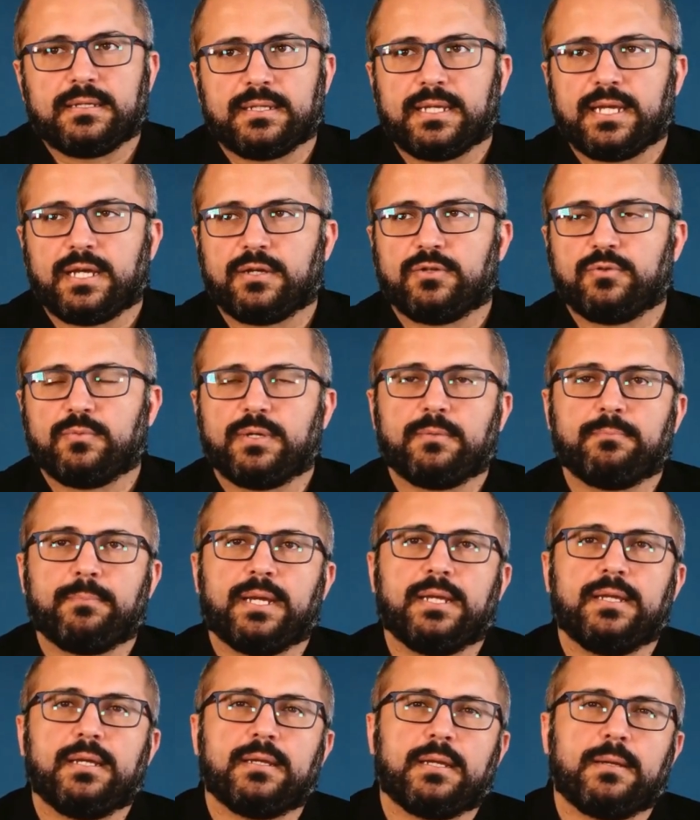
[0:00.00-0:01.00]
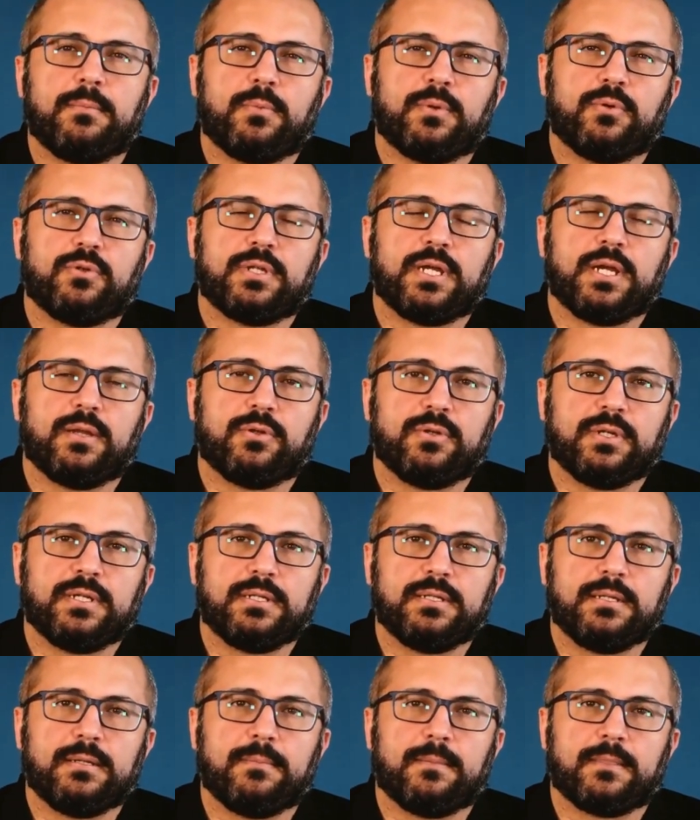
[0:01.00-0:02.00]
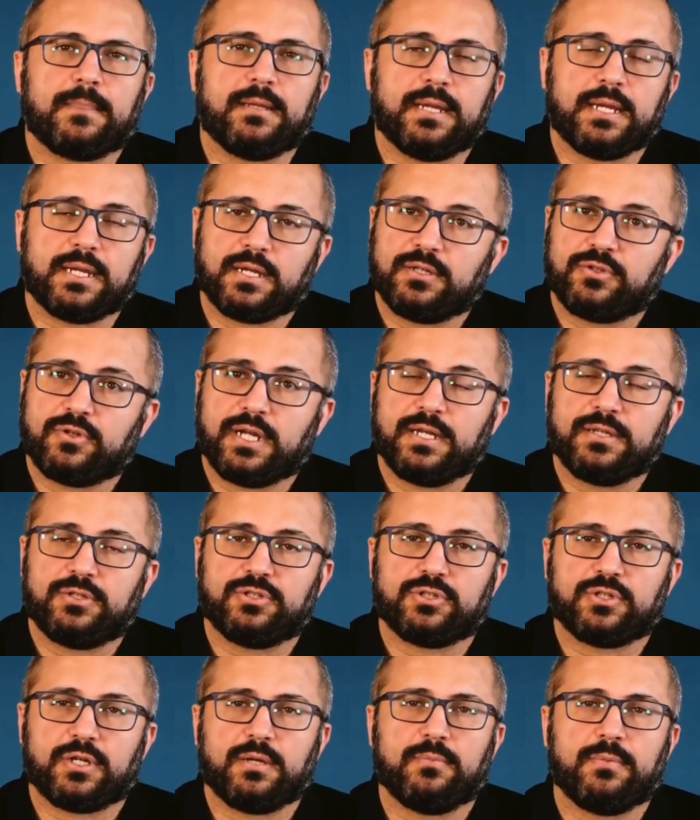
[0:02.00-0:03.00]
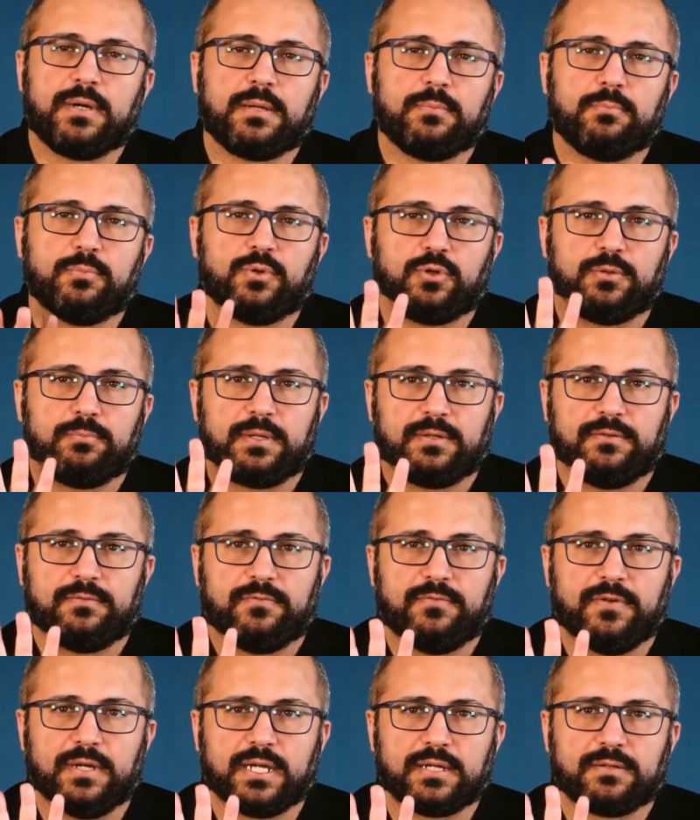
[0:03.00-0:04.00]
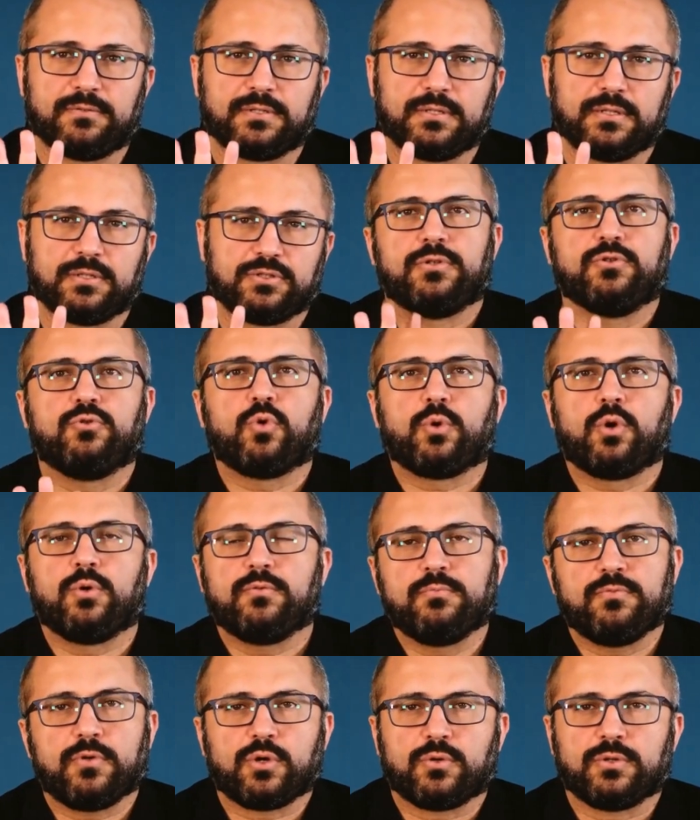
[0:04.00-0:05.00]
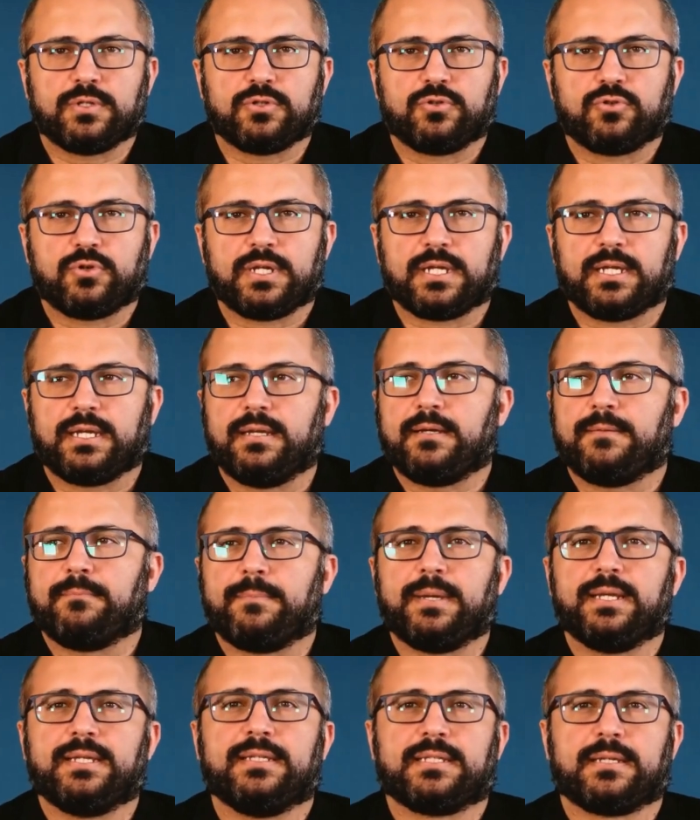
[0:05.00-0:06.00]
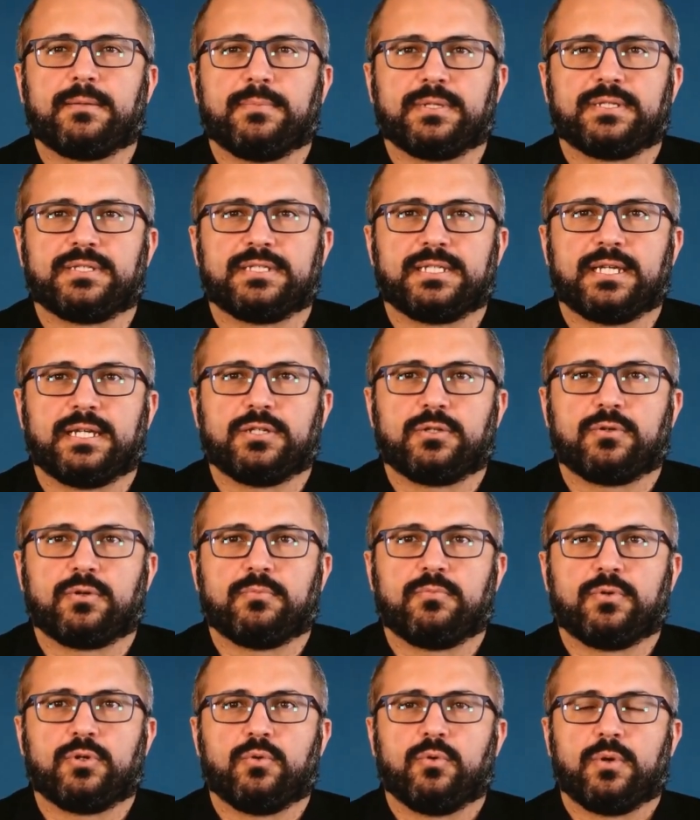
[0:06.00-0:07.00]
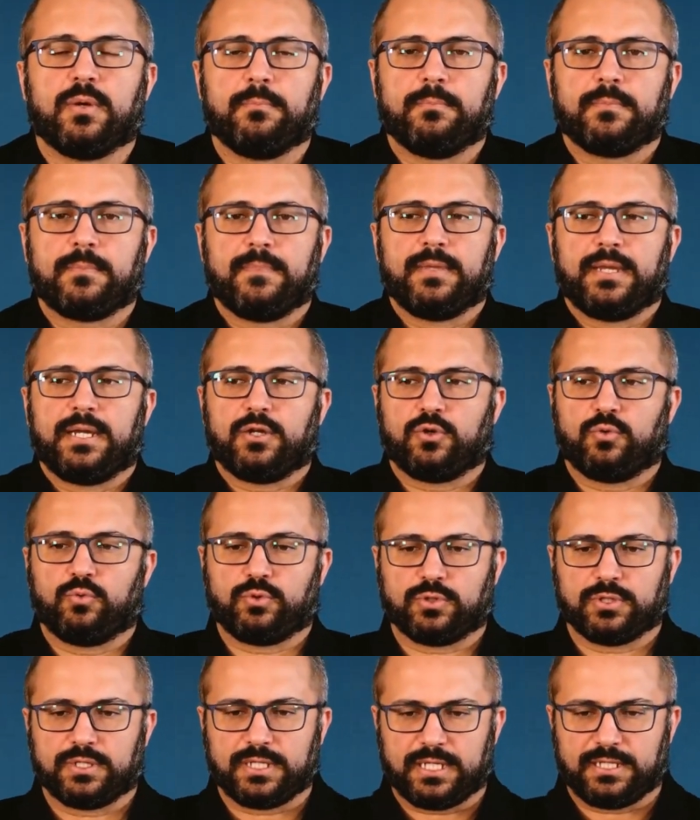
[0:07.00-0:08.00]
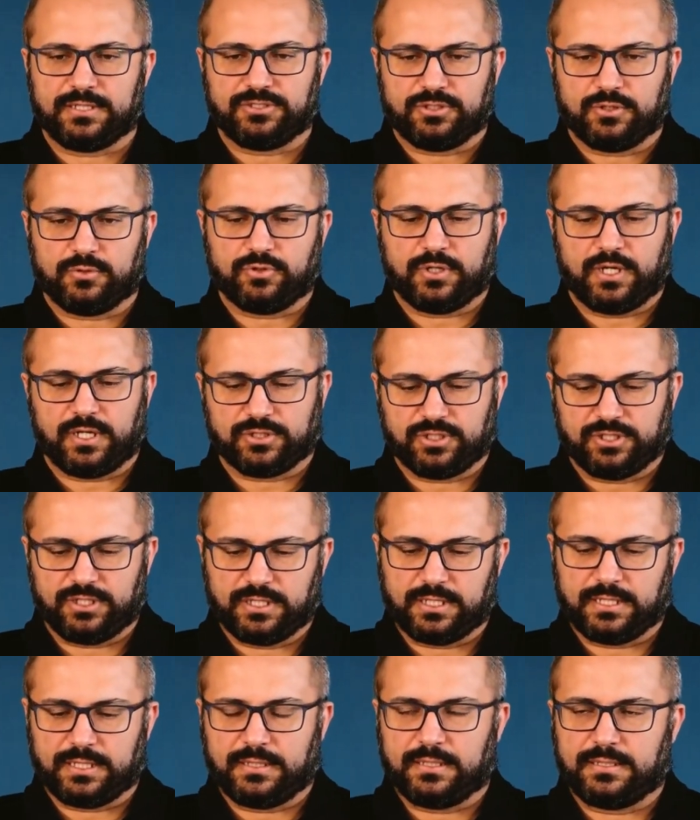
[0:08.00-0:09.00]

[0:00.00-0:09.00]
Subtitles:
they are doing better than most countries and are trying to solve unemployment. 5. Strong foreign trade makes them the center of Europe. They coordinate so logically